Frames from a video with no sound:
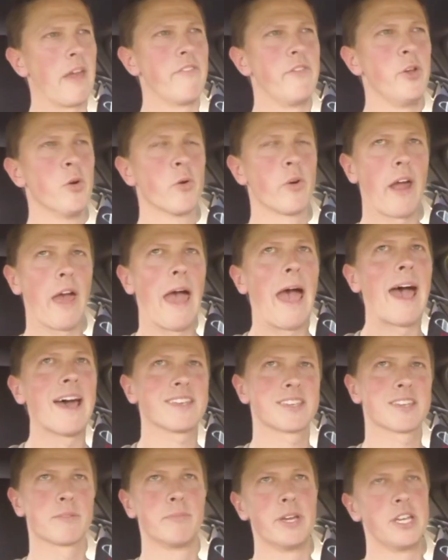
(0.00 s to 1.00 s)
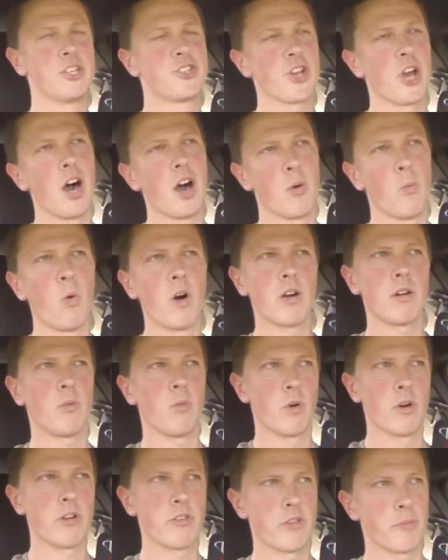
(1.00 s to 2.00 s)
If you were to ask me, John, what
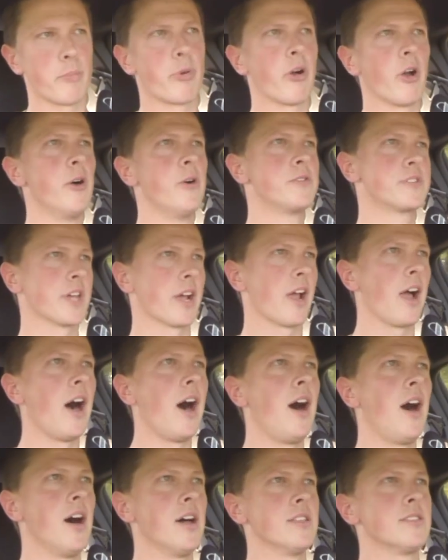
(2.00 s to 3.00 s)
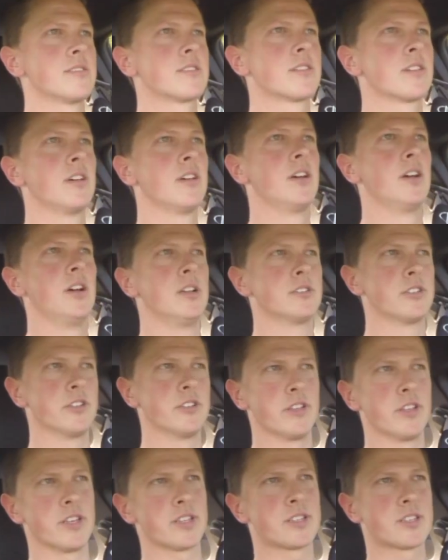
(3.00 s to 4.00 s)
are the pros and cons to
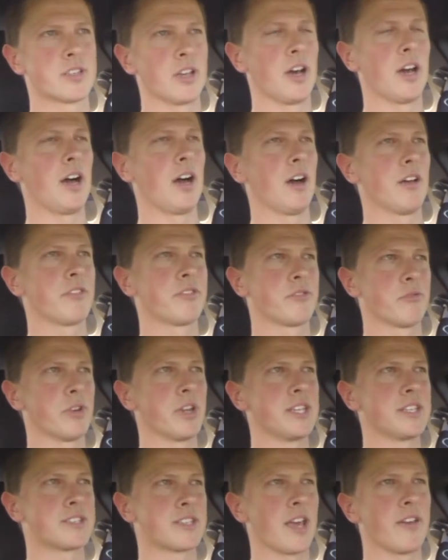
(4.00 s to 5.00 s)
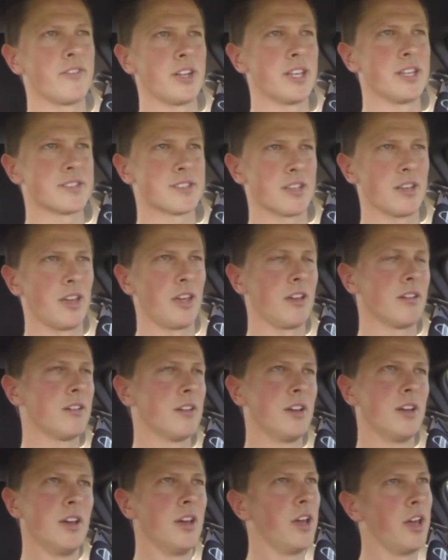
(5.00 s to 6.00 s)
this
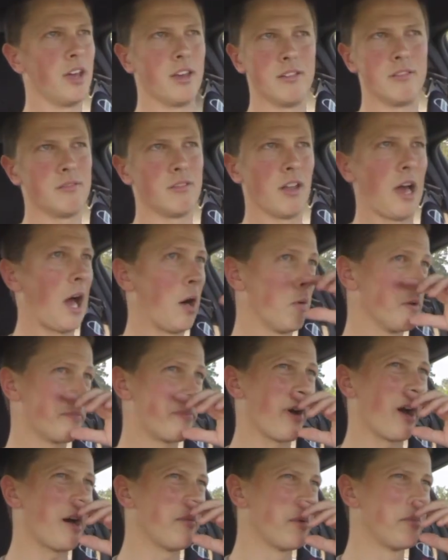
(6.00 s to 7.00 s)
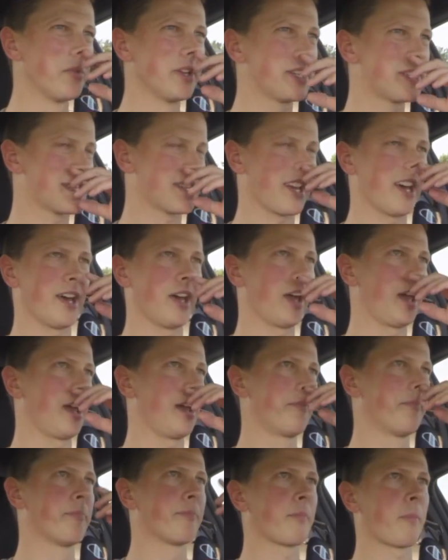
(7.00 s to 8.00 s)
370Z? And I would probably say
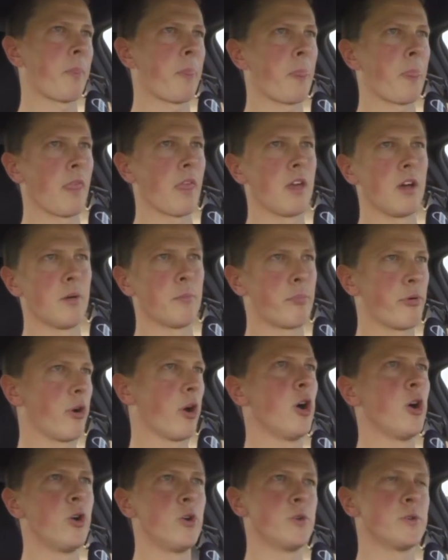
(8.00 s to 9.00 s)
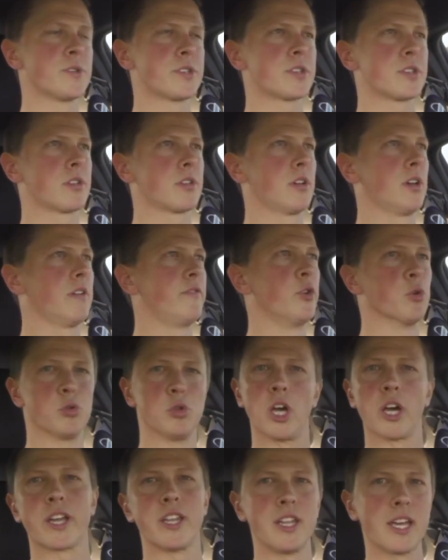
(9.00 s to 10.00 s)
pros, if you're
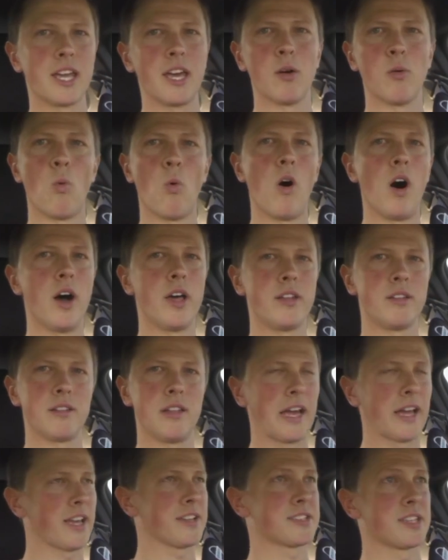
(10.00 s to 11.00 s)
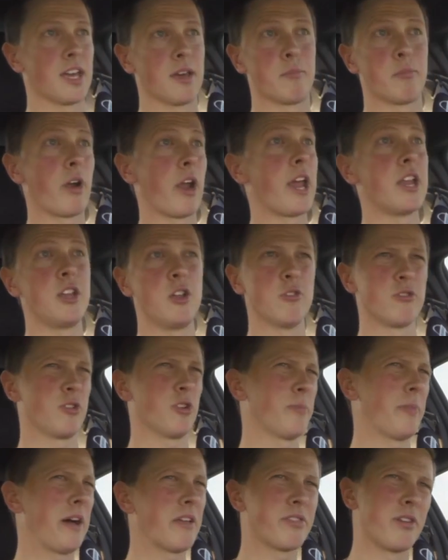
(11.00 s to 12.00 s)
looking to get one, like I said, brand new, they're
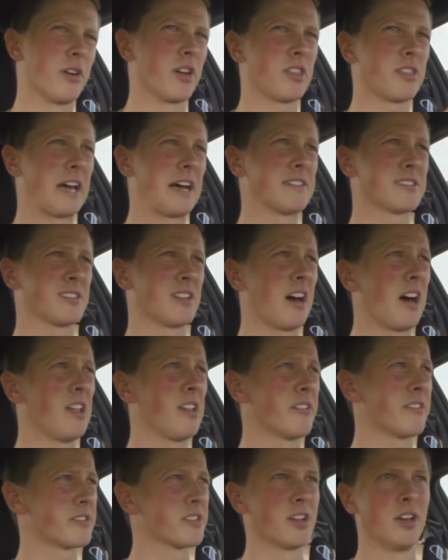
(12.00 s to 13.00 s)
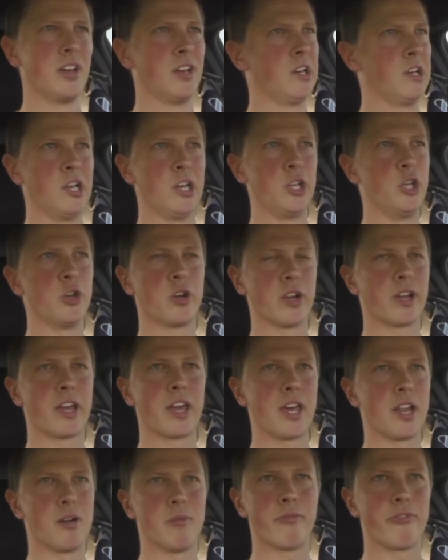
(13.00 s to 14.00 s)
about $30,000. You can get
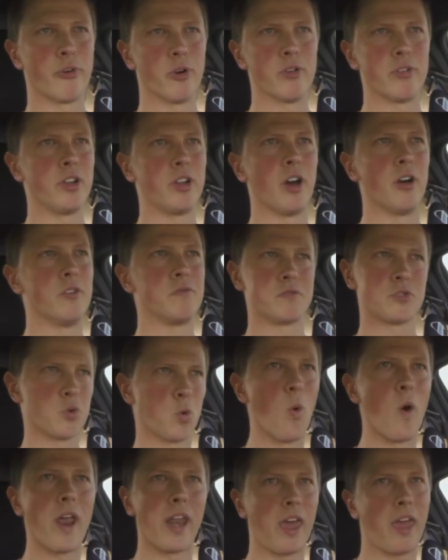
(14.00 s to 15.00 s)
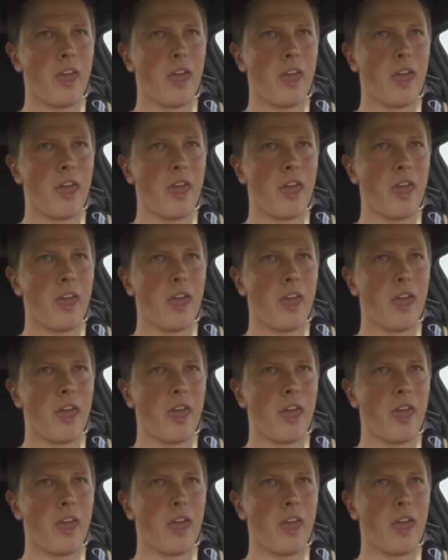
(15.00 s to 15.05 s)
them for, you know, 20,